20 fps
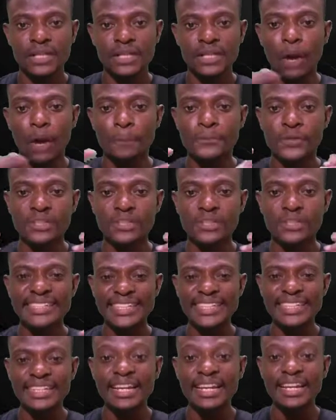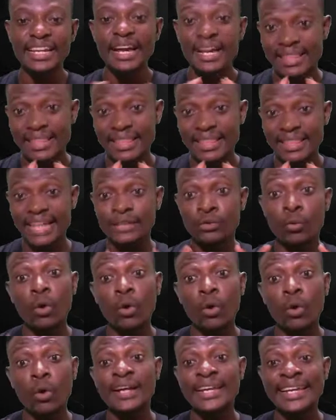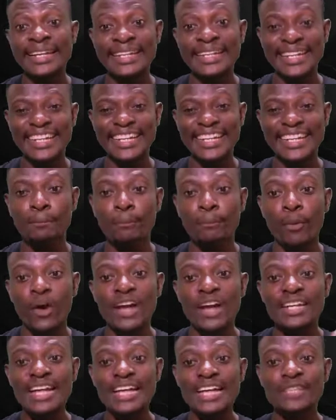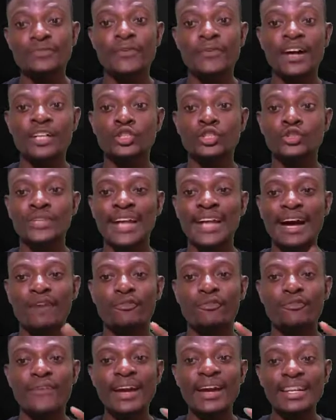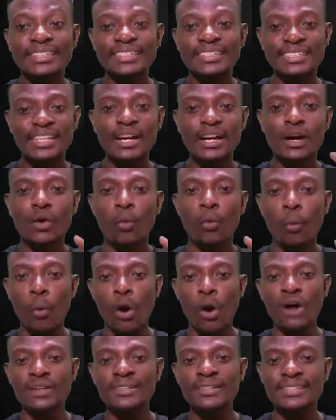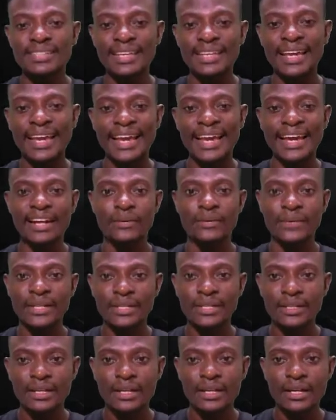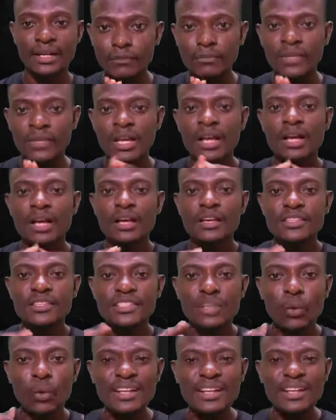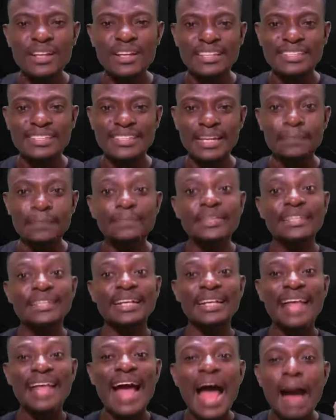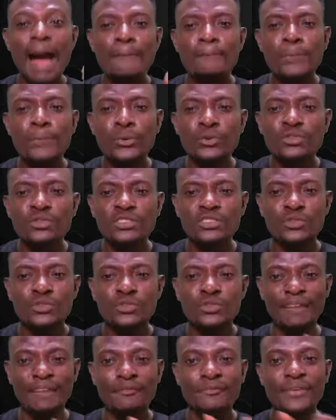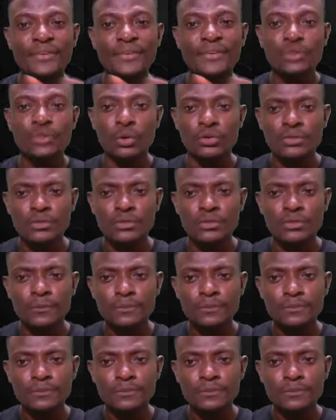Option D, that working in a boiler's factory affects one's hearing. So what is the same thing that happened to aviators?